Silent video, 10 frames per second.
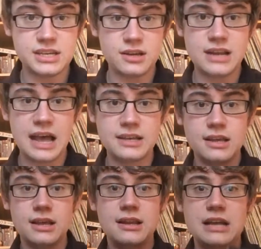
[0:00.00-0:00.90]
here,
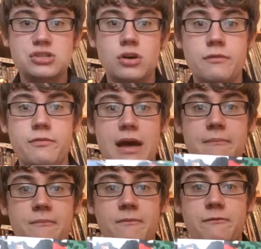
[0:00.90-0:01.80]
nice sort
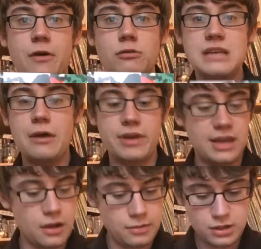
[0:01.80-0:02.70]
of fold out
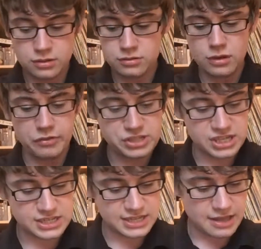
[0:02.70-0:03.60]
here, another
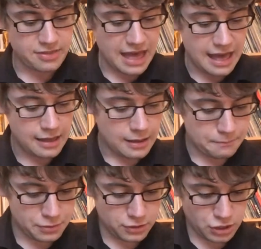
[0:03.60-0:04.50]
CD in there,
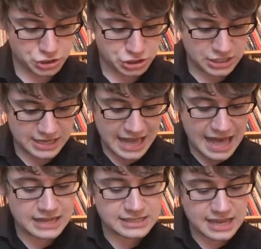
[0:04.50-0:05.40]
plus you
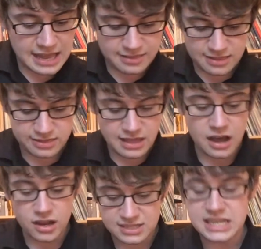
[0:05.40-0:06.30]
get
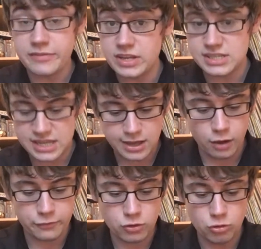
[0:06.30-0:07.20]
DVD,
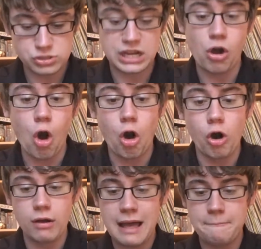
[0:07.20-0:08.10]
of course, like
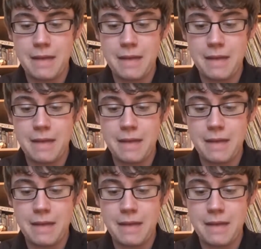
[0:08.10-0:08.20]
all